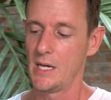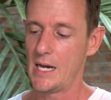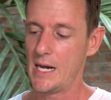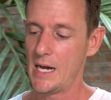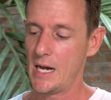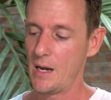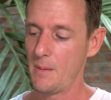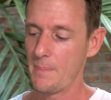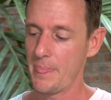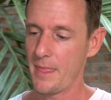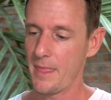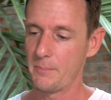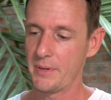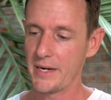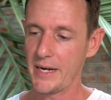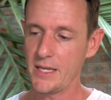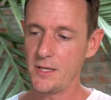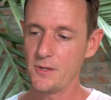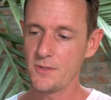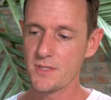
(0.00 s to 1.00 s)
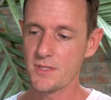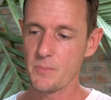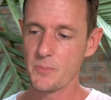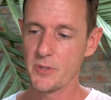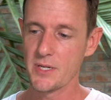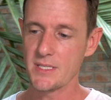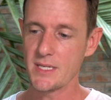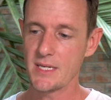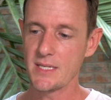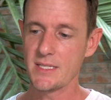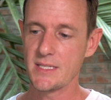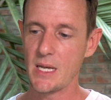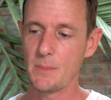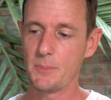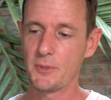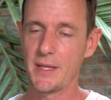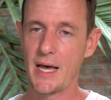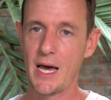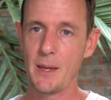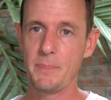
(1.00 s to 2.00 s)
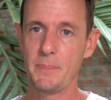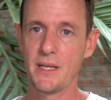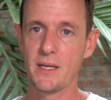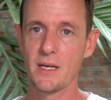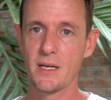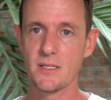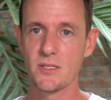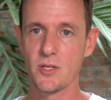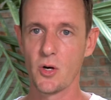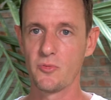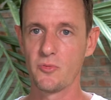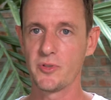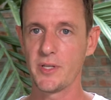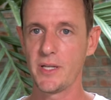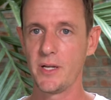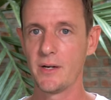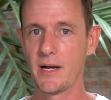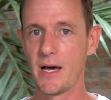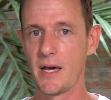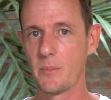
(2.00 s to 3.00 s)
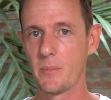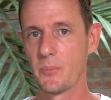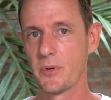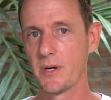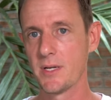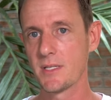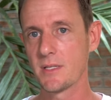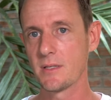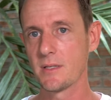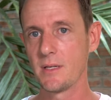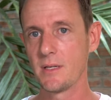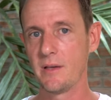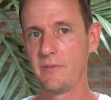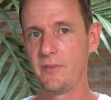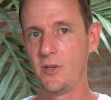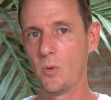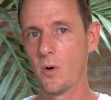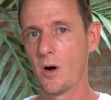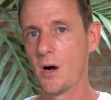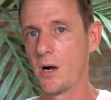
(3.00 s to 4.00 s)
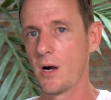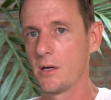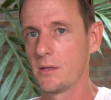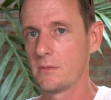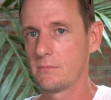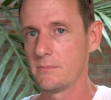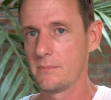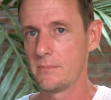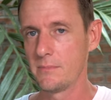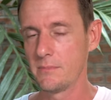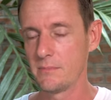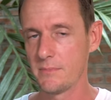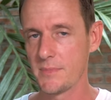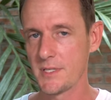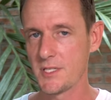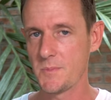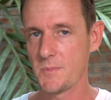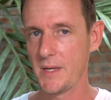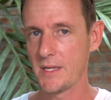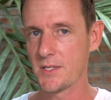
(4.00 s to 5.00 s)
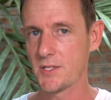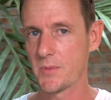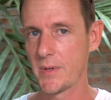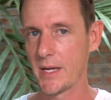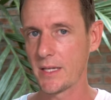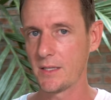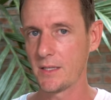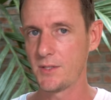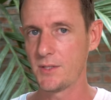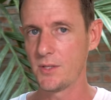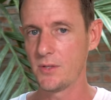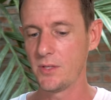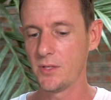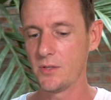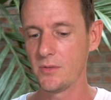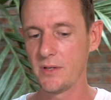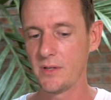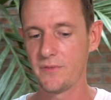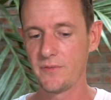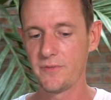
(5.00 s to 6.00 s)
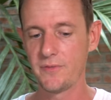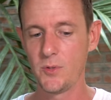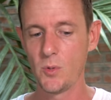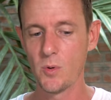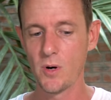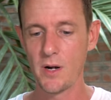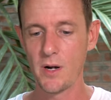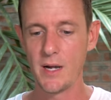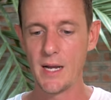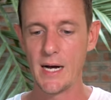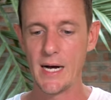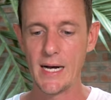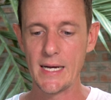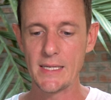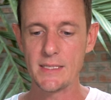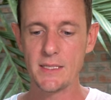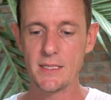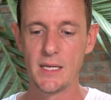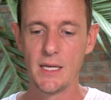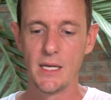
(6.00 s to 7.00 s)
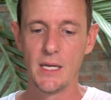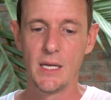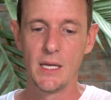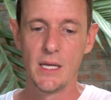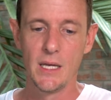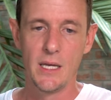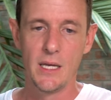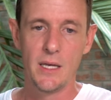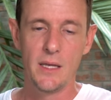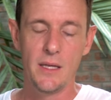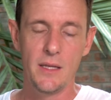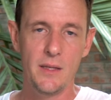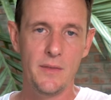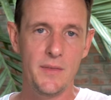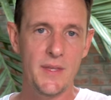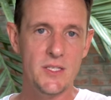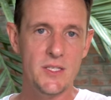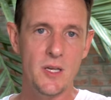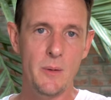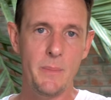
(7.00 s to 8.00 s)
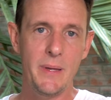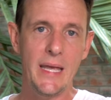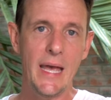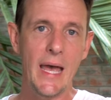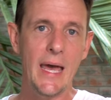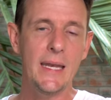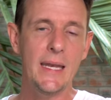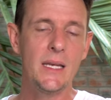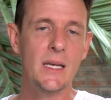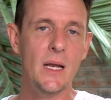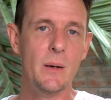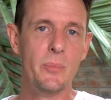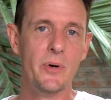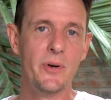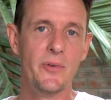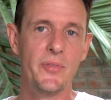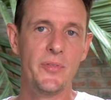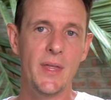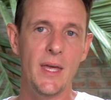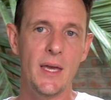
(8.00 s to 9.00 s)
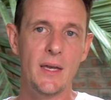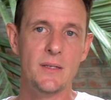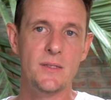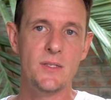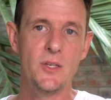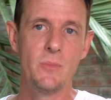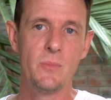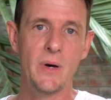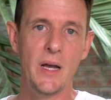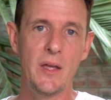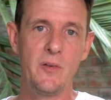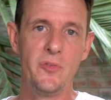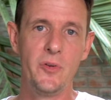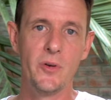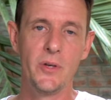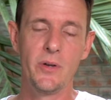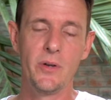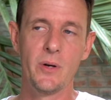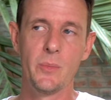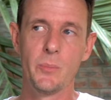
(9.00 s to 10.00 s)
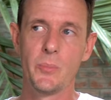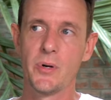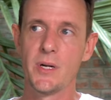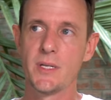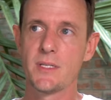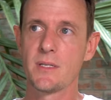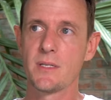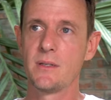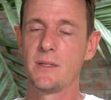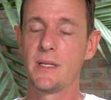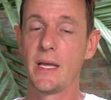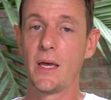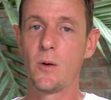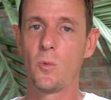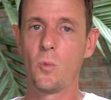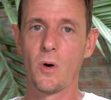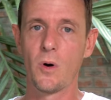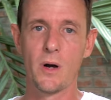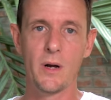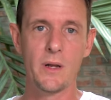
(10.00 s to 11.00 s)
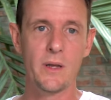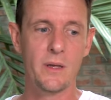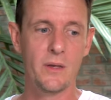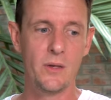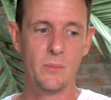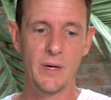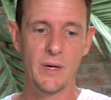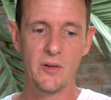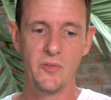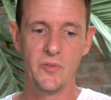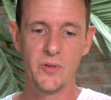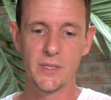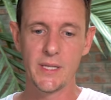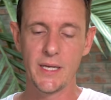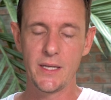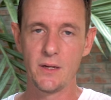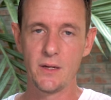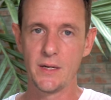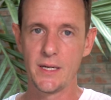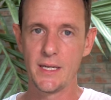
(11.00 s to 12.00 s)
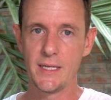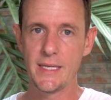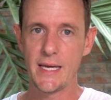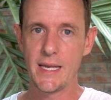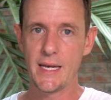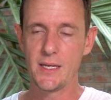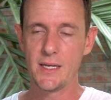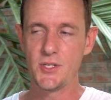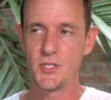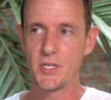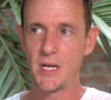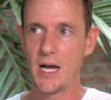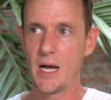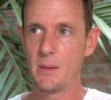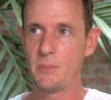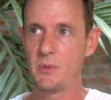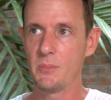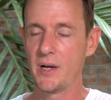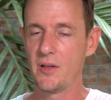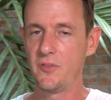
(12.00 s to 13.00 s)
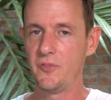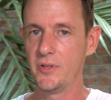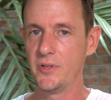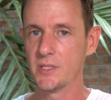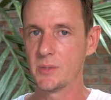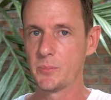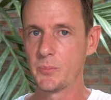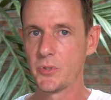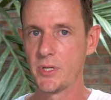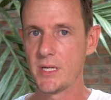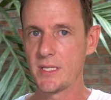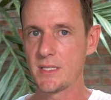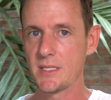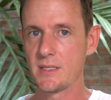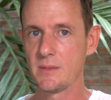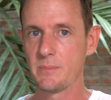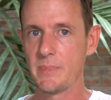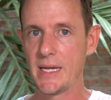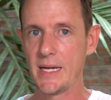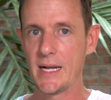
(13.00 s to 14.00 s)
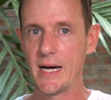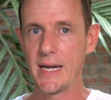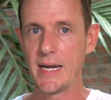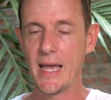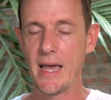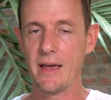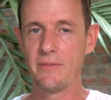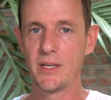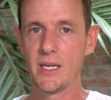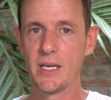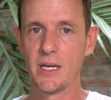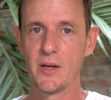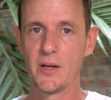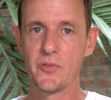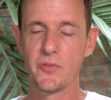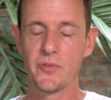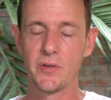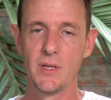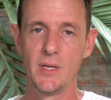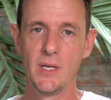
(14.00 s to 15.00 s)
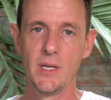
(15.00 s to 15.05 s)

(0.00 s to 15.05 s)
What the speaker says: But I use the prison example not because hopefully you're not in prison. If you are, this speaks directly to you. If you are not, this could be any number of things. You might feel you're imprisoned at work. You might feel like you're in a dead-end job. You might feel imprisoned by not having enough